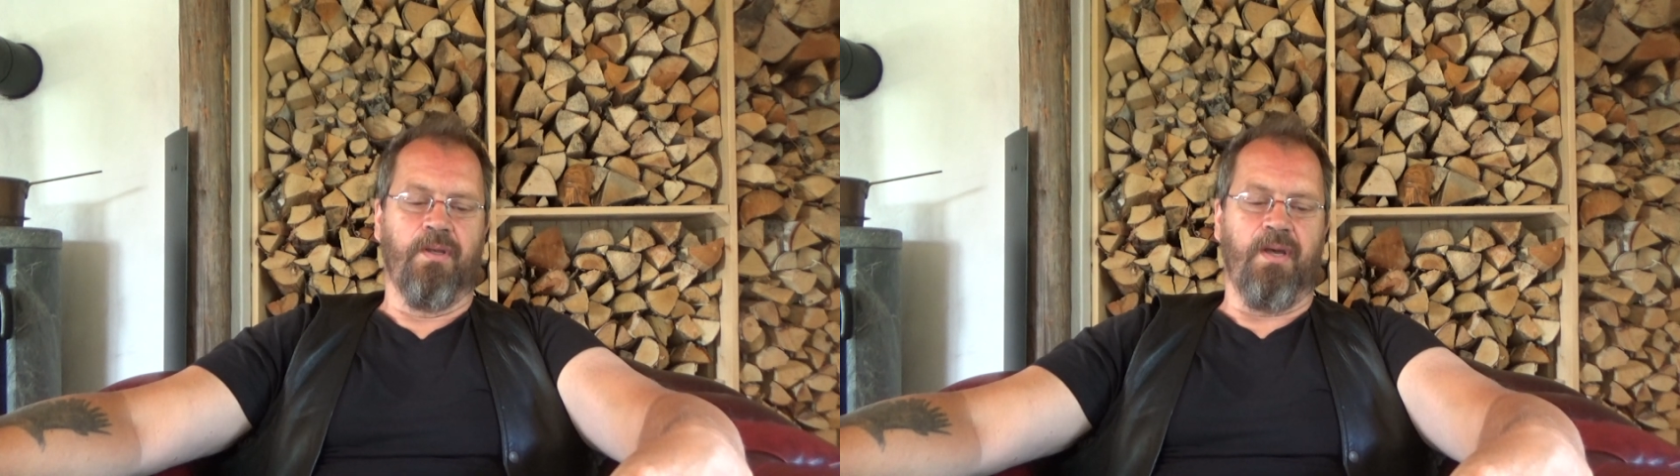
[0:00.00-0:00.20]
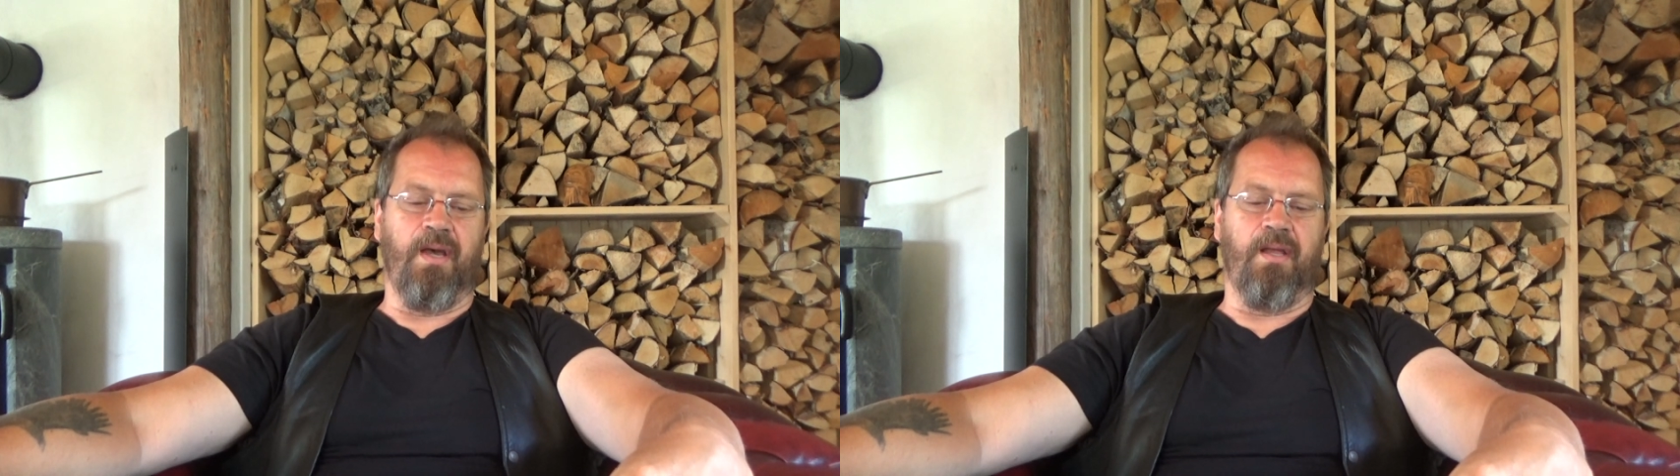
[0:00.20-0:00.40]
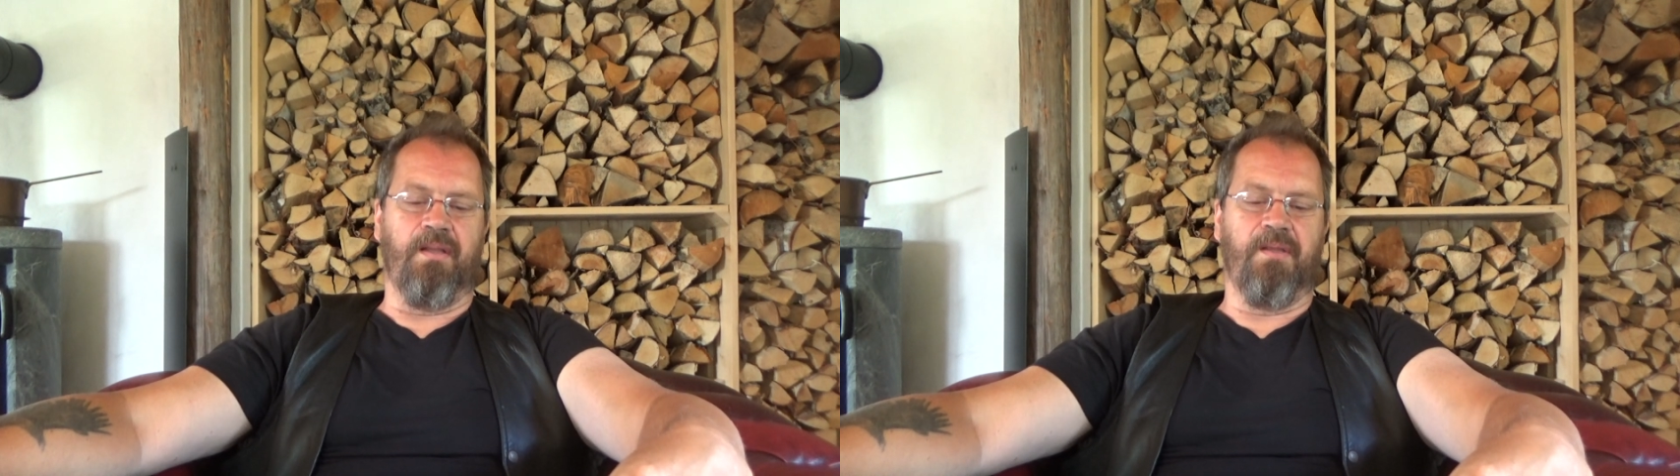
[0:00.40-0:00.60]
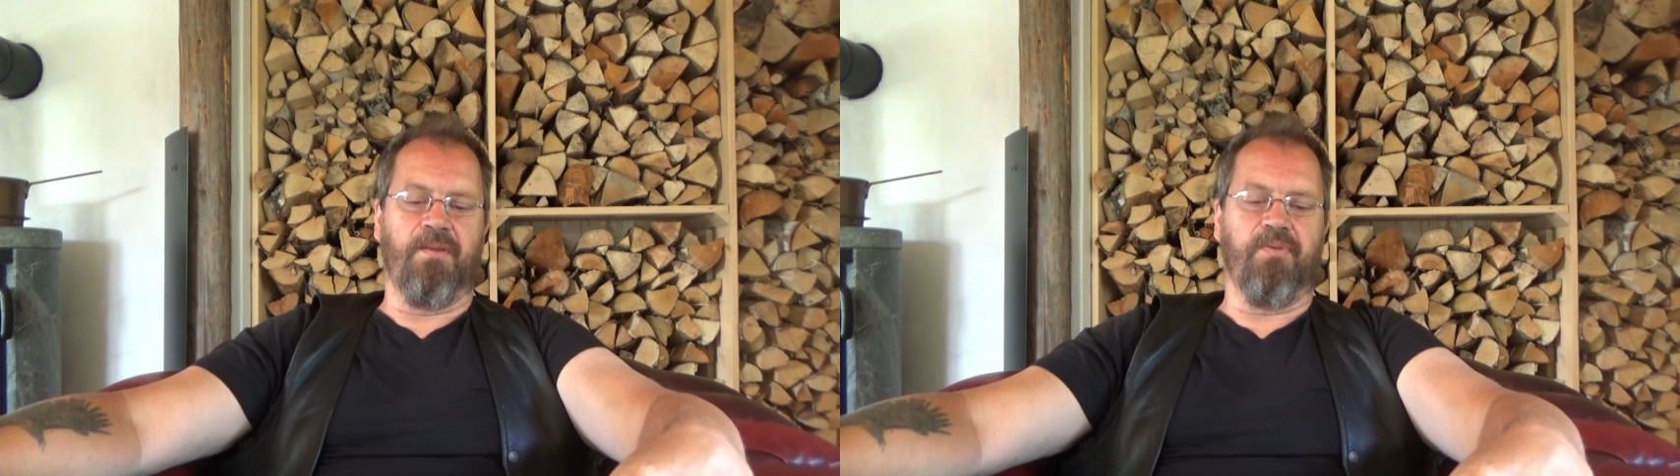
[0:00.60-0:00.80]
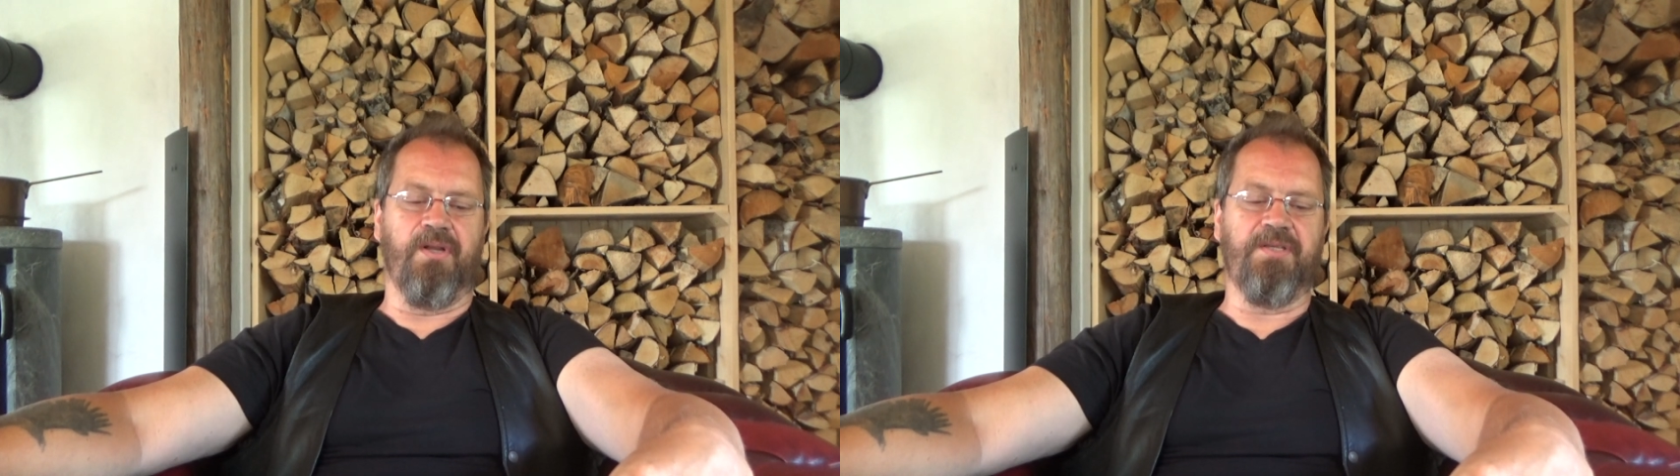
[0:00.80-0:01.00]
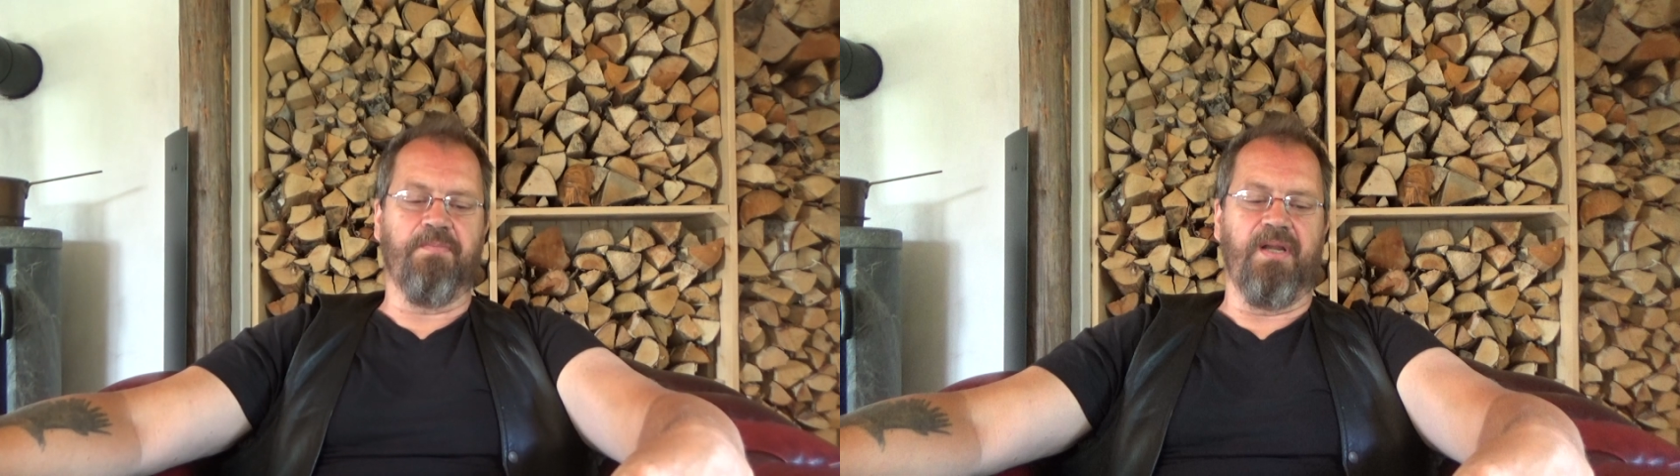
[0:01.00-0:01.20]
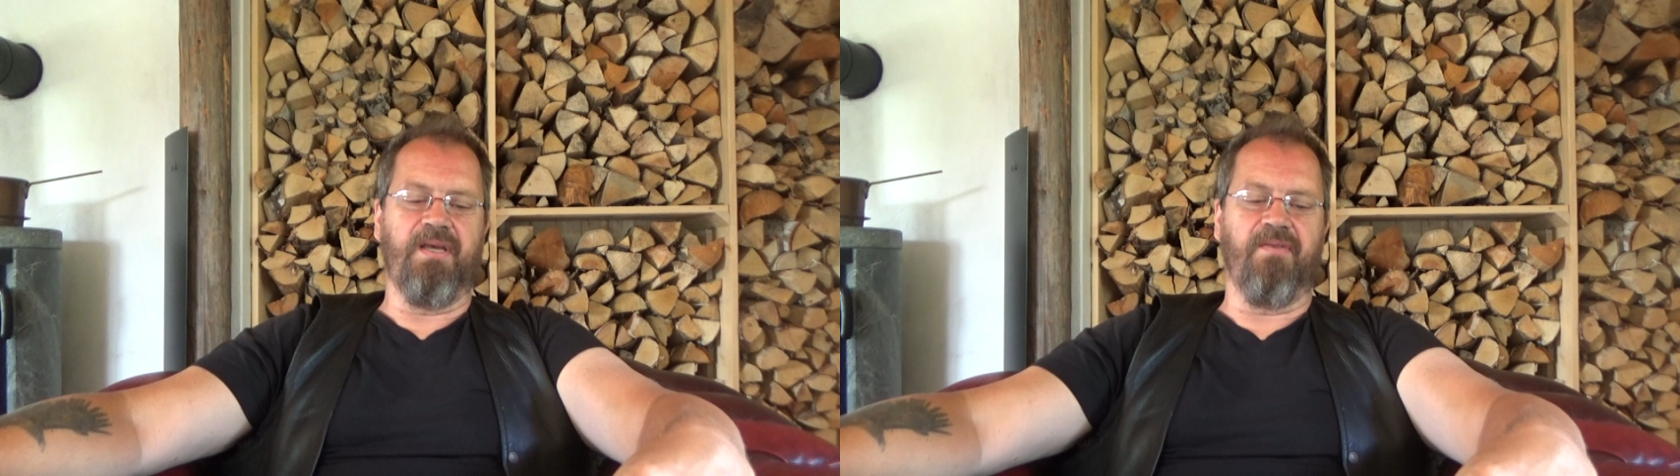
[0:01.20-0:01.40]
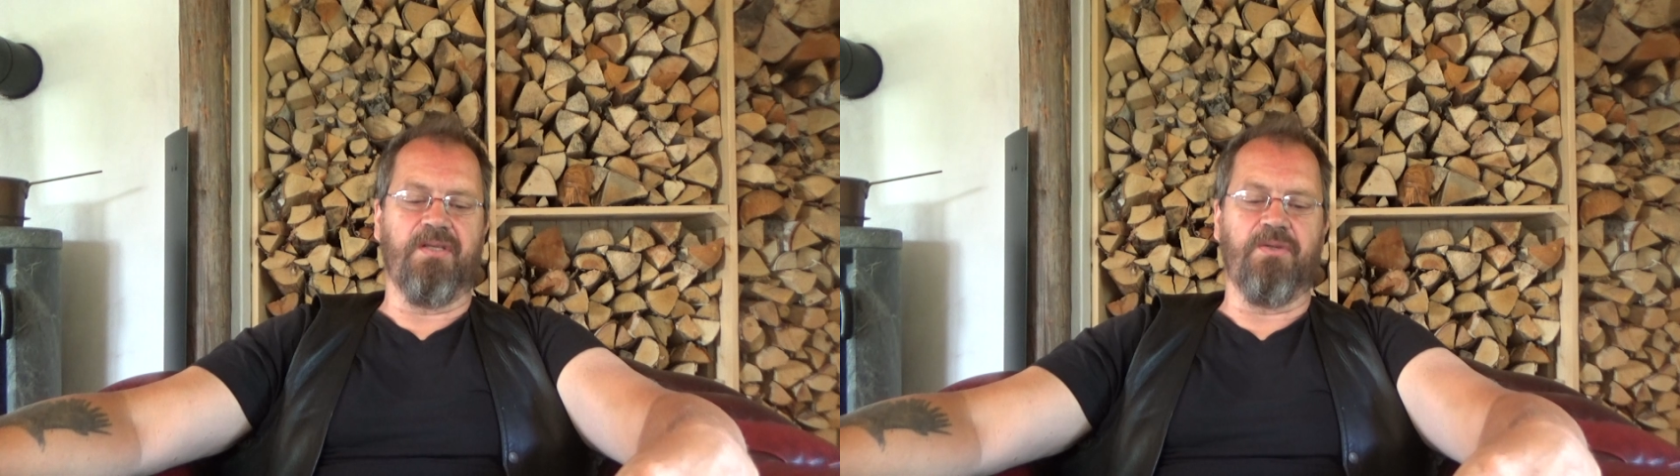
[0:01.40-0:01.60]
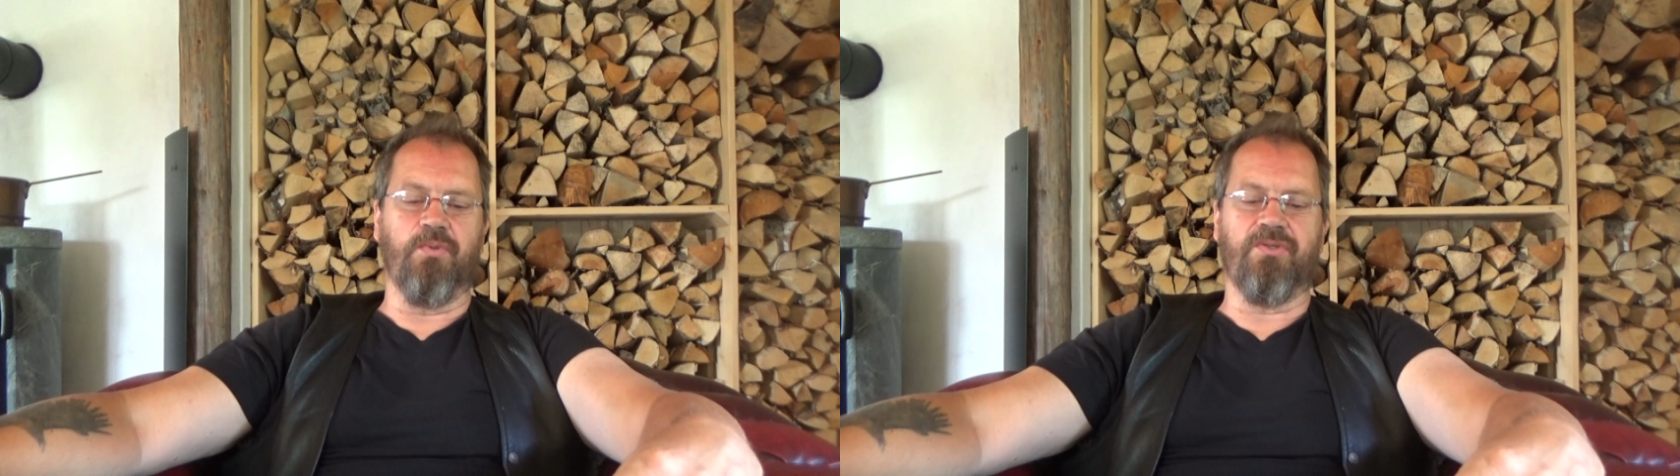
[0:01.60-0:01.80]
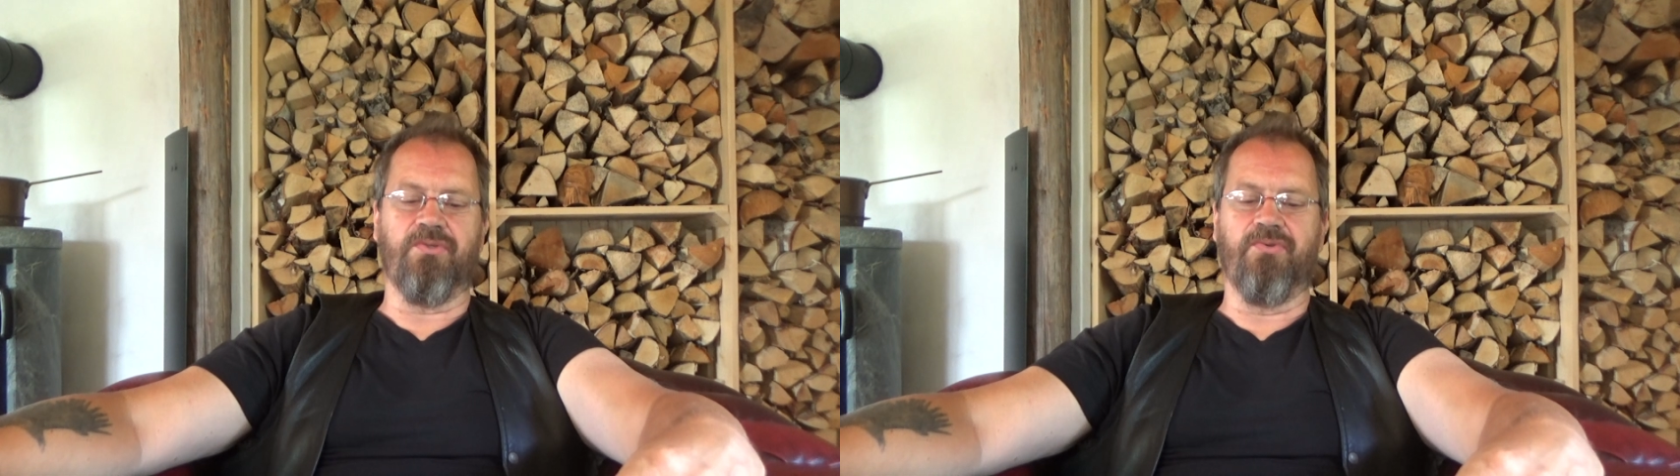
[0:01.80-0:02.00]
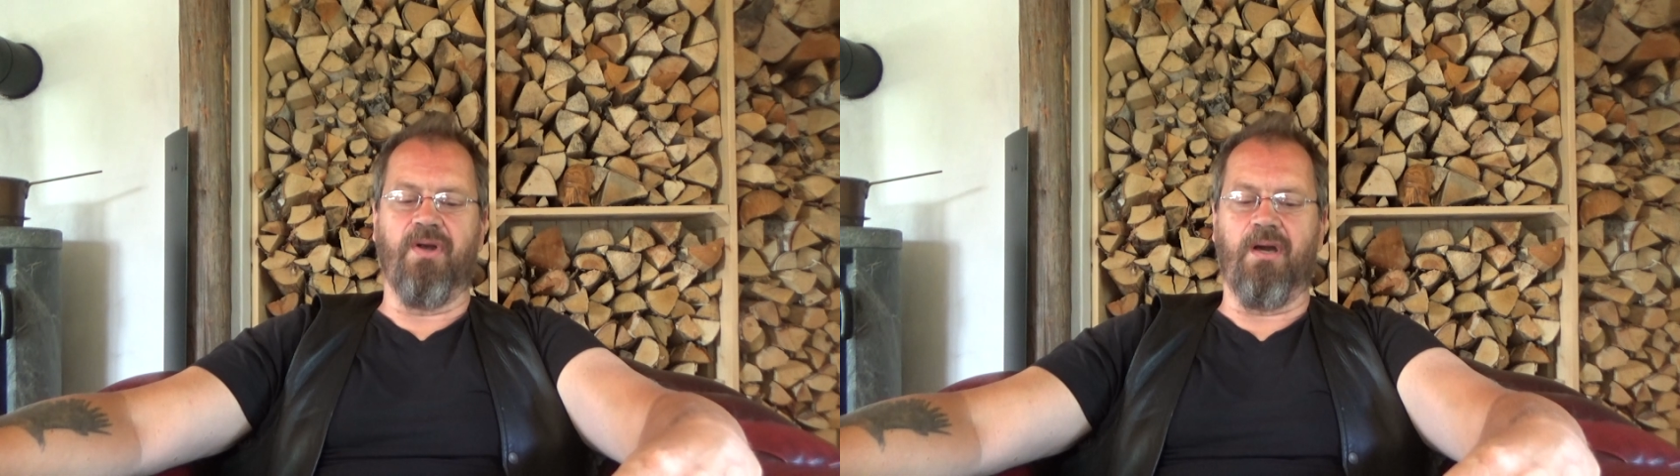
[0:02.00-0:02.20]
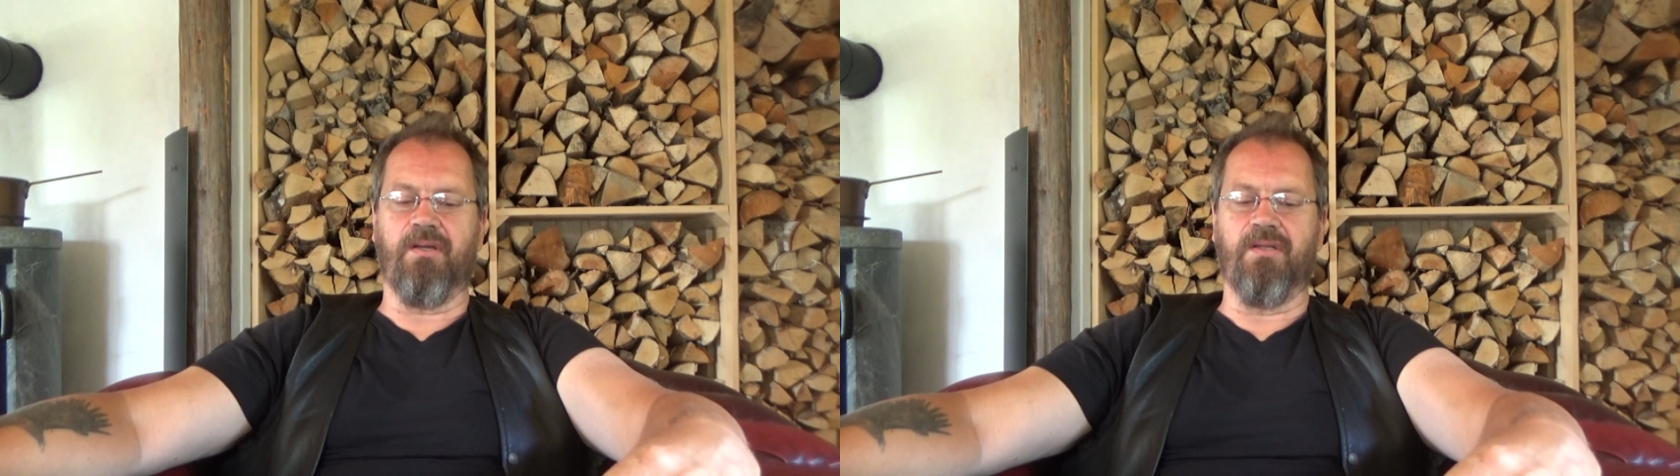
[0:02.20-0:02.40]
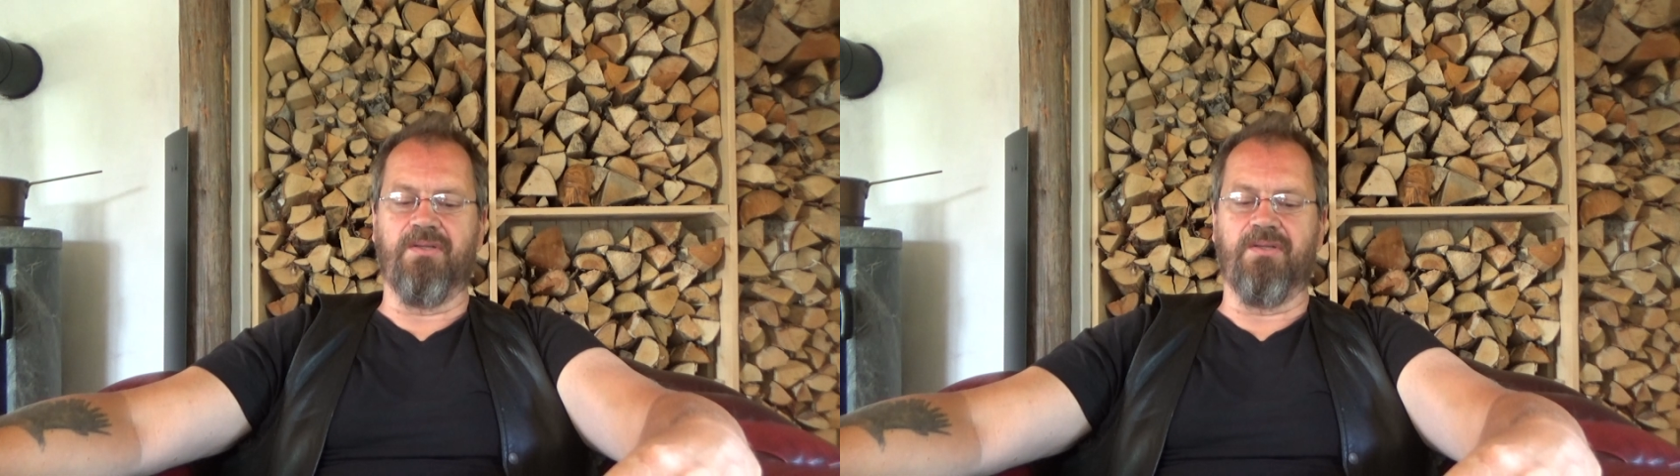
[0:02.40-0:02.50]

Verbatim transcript: And the police believe that she was drugged